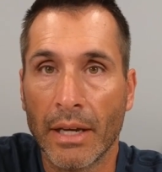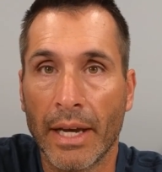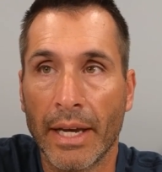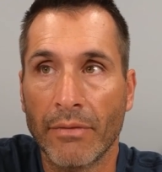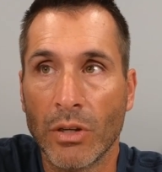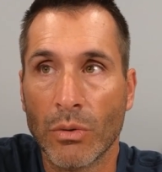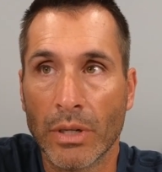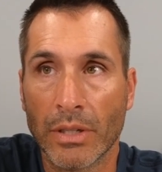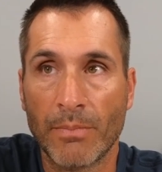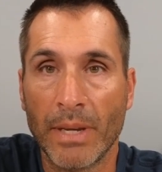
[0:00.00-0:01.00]
uh, if you were
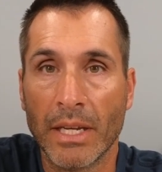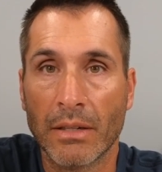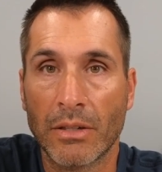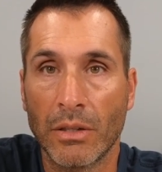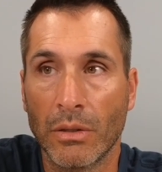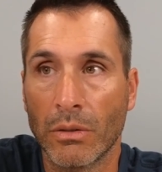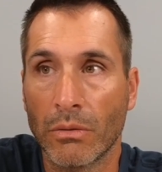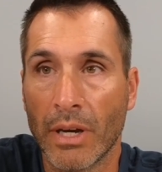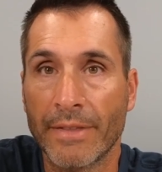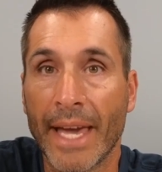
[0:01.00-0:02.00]
to speak to
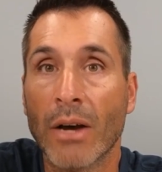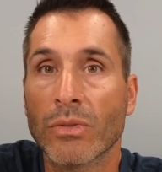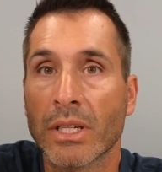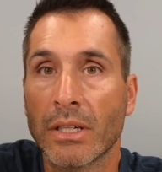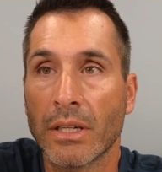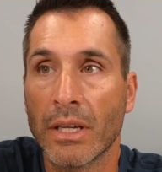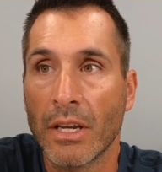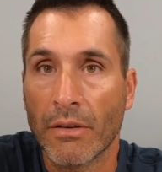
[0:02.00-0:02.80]
a thousand